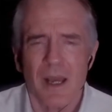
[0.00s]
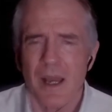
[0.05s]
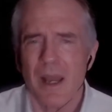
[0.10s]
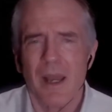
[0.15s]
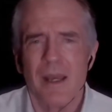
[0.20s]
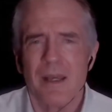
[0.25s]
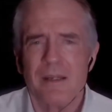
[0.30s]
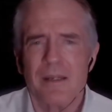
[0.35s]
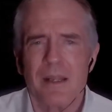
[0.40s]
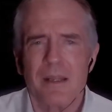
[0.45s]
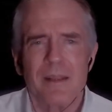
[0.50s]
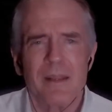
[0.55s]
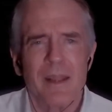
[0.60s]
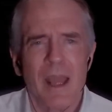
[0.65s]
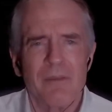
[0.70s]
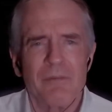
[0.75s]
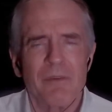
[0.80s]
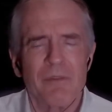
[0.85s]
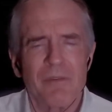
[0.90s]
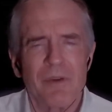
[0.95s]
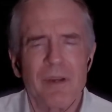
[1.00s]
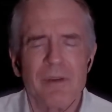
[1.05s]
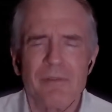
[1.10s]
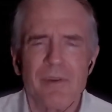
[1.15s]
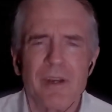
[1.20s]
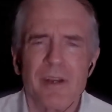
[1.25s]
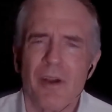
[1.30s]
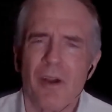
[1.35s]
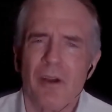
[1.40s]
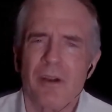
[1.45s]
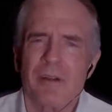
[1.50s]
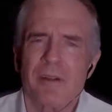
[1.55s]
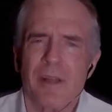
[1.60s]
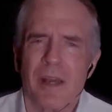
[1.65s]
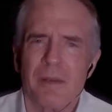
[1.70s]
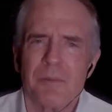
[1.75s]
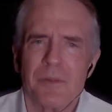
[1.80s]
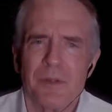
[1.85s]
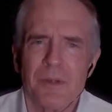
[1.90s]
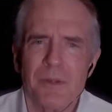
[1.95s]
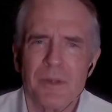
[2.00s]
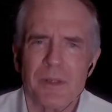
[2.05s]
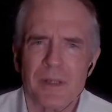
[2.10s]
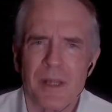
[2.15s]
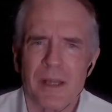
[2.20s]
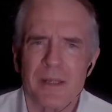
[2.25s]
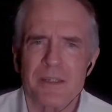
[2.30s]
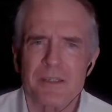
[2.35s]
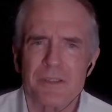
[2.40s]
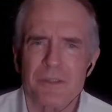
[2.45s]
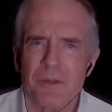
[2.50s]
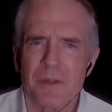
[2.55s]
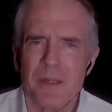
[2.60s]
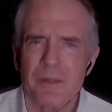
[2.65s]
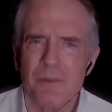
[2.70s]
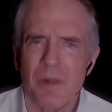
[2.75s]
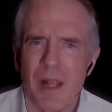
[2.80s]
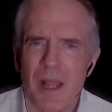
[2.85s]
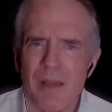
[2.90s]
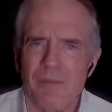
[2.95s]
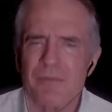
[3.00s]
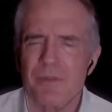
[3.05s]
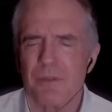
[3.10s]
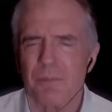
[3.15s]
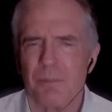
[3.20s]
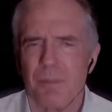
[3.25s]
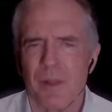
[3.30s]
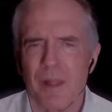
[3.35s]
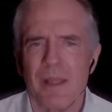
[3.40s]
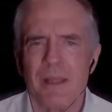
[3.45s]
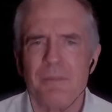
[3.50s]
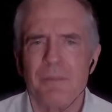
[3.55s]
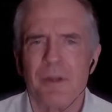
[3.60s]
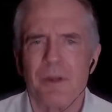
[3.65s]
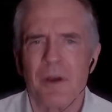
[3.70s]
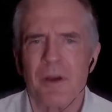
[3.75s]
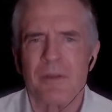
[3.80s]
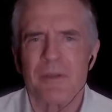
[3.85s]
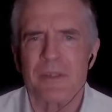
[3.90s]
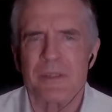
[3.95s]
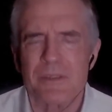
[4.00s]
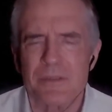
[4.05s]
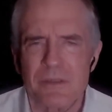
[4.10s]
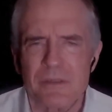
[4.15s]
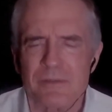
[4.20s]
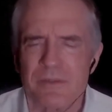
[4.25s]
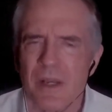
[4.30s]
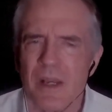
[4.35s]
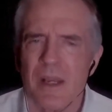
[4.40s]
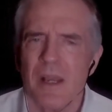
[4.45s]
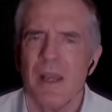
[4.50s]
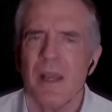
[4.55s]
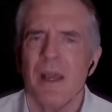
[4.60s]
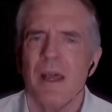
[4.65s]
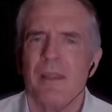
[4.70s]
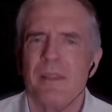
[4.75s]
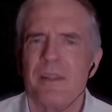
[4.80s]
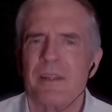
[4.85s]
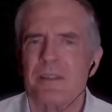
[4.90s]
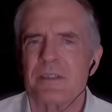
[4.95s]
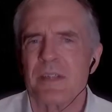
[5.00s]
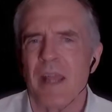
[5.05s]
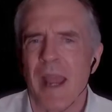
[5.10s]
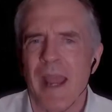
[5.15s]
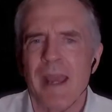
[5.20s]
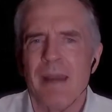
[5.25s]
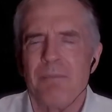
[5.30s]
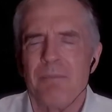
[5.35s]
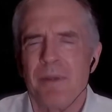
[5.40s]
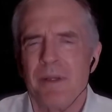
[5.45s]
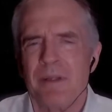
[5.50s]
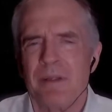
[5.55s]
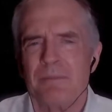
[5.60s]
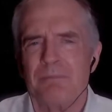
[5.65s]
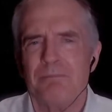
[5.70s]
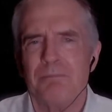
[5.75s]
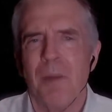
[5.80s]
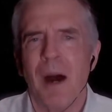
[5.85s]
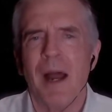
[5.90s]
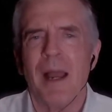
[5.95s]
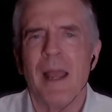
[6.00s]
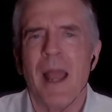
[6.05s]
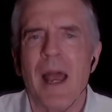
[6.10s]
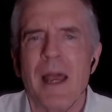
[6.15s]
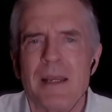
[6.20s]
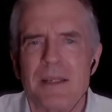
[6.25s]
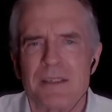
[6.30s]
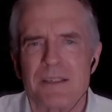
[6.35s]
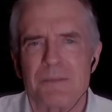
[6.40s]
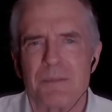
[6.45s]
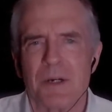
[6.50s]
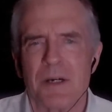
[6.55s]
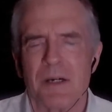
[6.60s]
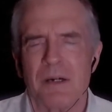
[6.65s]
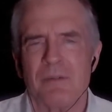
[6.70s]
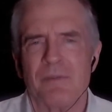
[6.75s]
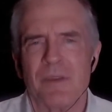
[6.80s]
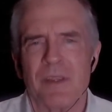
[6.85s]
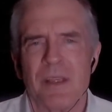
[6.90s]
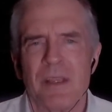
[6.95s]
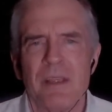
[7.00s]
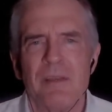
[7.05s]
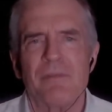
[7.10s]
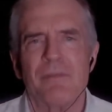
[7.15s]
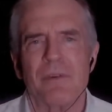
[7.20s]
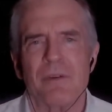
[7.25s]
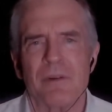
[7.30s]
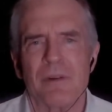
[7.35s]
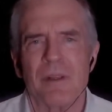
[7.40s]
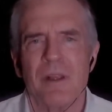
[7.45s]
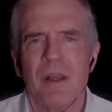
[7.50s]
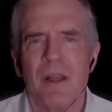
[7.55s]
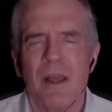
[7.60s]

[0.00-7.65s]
And they have a very, very hard time doing that. And so they will have to blame it on this ambient miasma of evil.